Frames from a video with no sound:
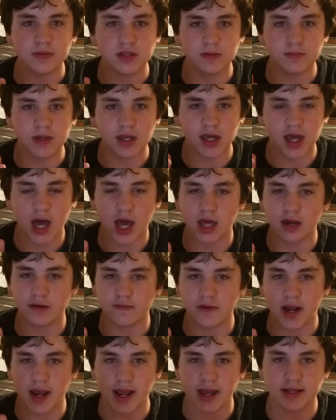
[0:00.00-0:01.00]
him to be kind
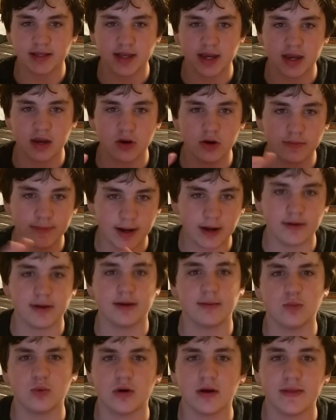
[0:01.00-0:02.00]
of an anti-hero, but
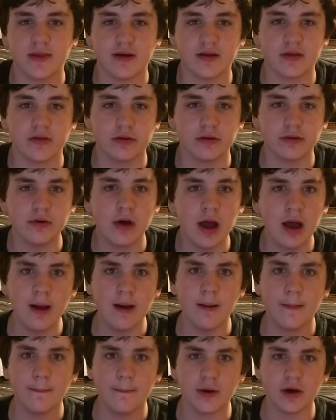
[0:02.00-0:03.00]
I'll get more on that too.
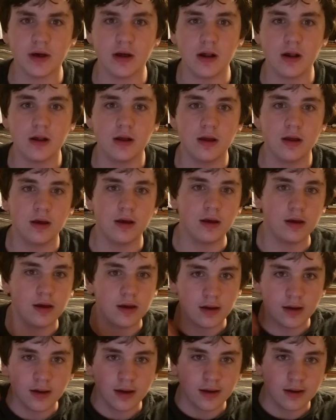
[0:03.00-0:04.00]
But
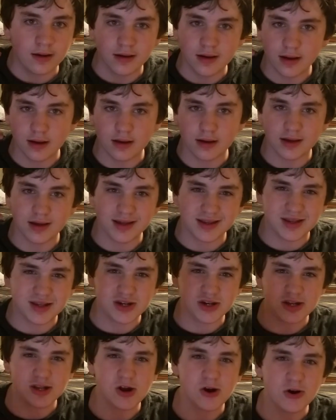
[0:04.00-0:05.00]

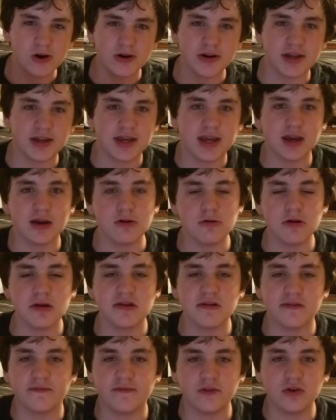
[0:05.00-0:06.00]
it's just hard to
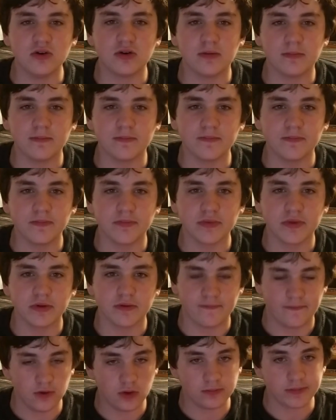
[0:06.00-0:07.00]
carry a
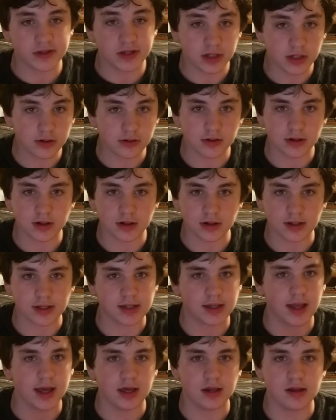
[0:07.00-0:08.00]
film
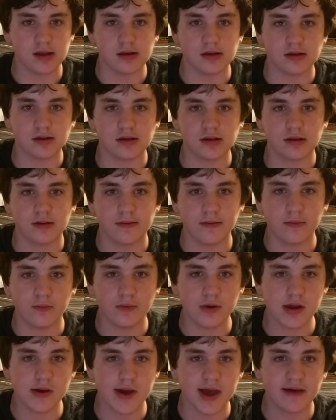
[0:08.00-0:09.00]
series, that is,
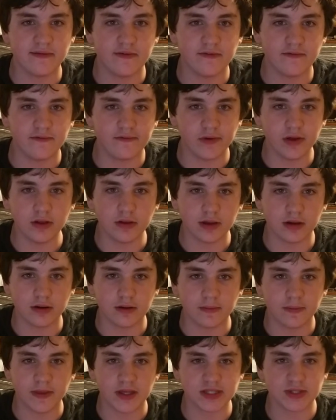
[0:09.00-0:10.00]
when you have a
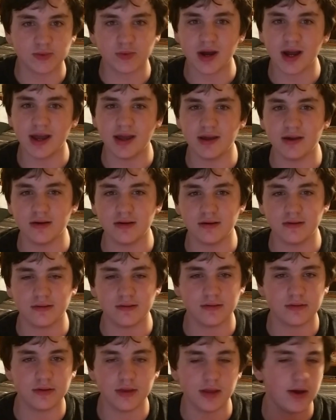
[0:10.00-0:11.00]
villain. That's why
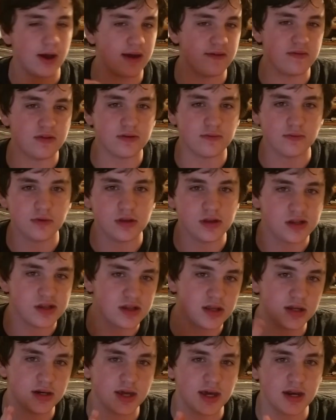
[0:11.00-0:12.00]
you haven't really
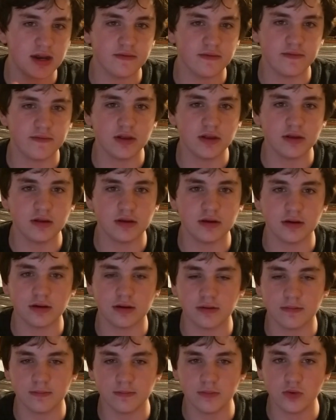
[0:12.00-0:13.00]
seen any villain
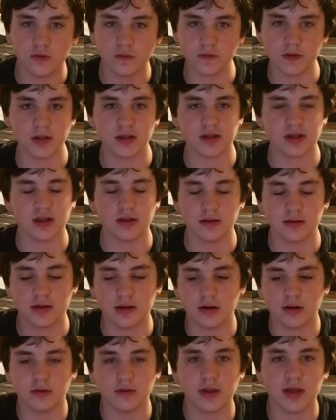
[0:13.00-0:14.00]
movies,
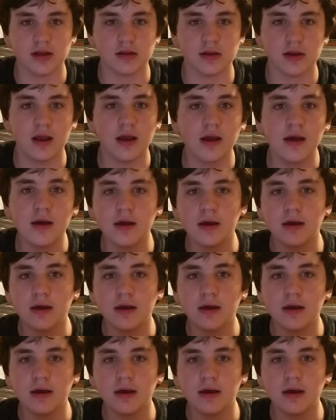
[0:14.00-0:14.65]
you know, lately,